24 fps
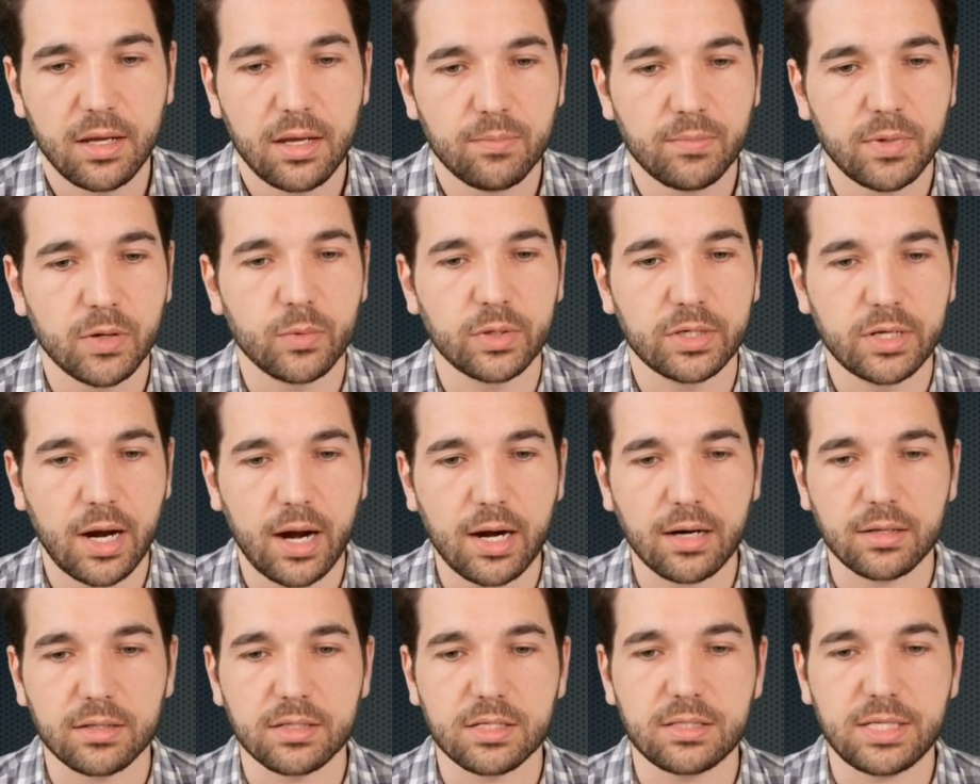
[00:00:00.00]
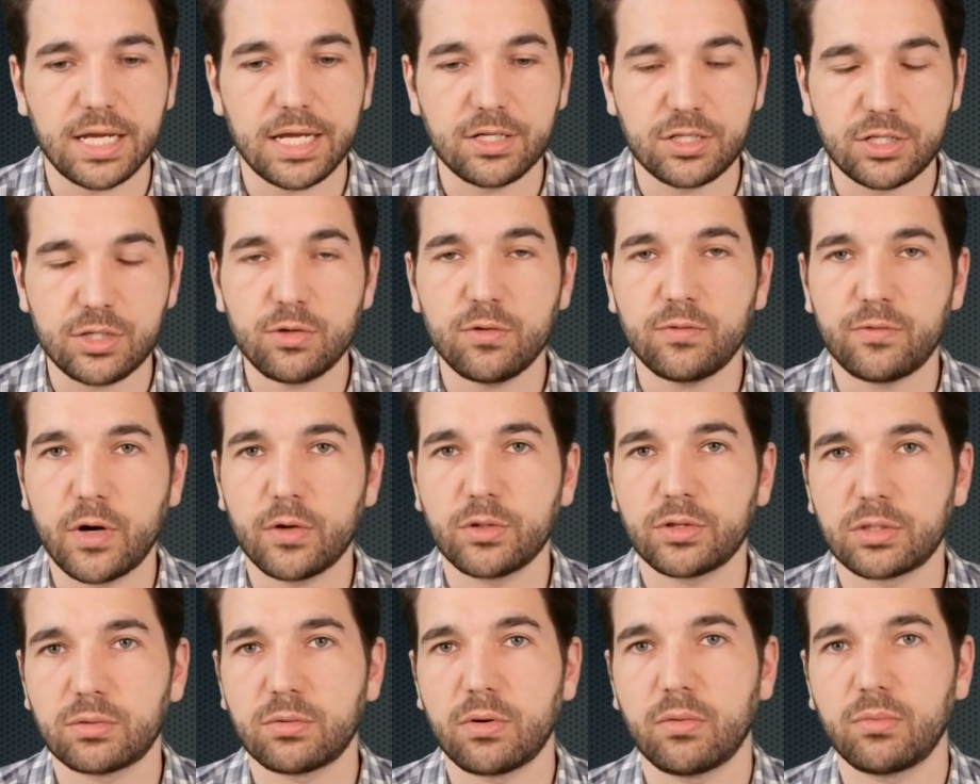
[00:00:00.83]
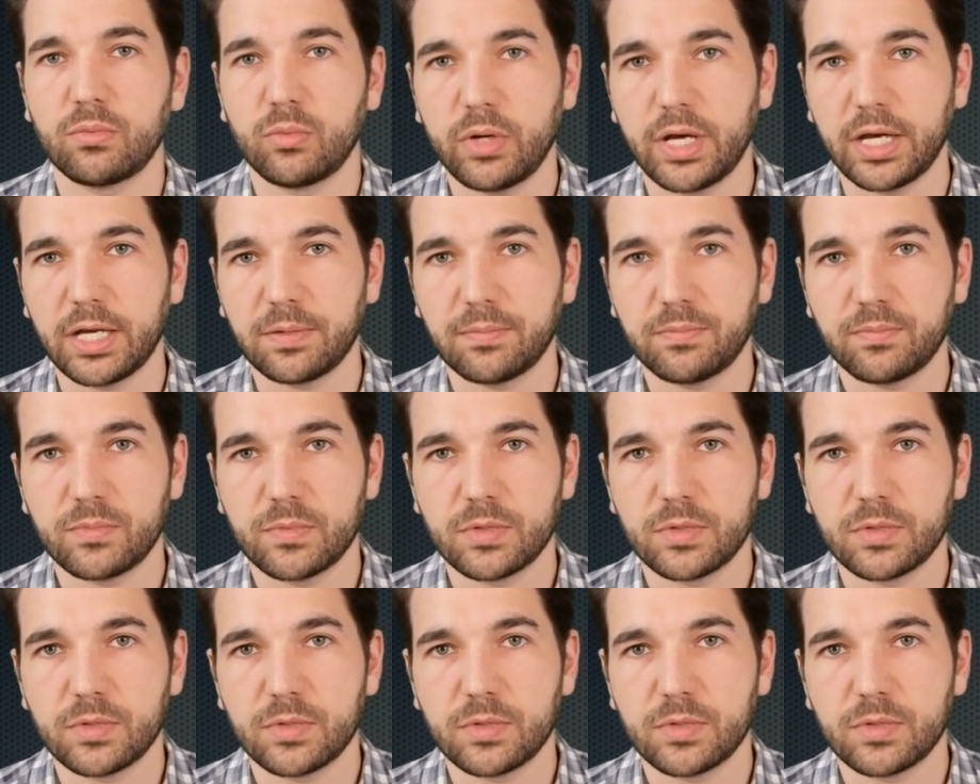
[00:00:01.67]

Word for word: But regardless, they do vote their own way.